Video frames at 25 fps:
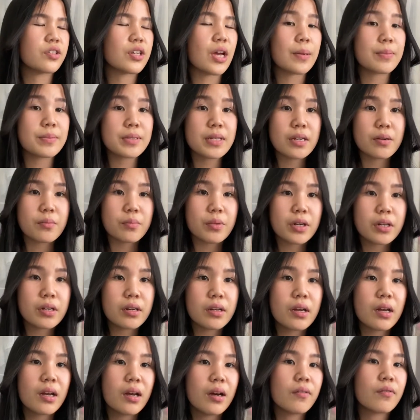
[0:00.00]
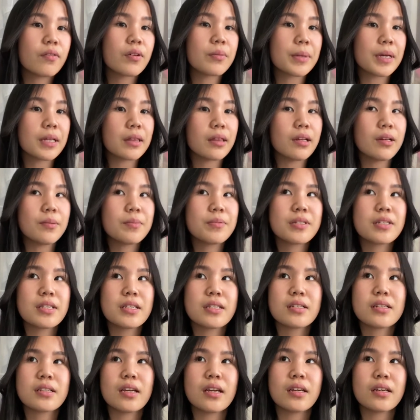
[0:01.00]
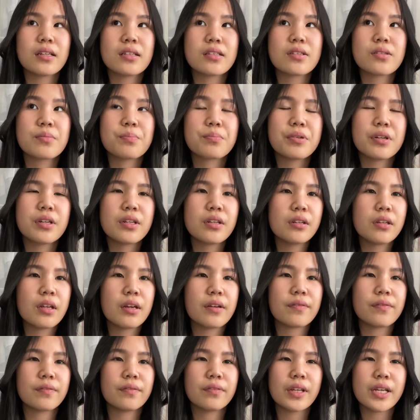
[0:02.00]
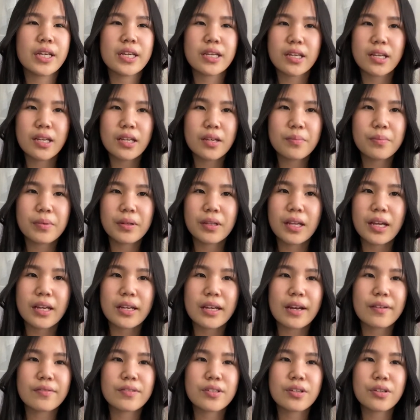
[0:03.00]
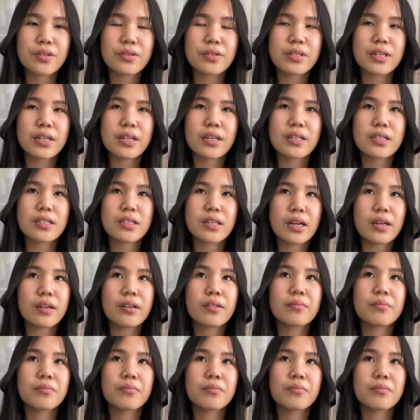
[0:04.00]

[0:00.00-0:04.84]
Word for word: chapstick one for my lips since like it's pretty like flaky but like after using it it's like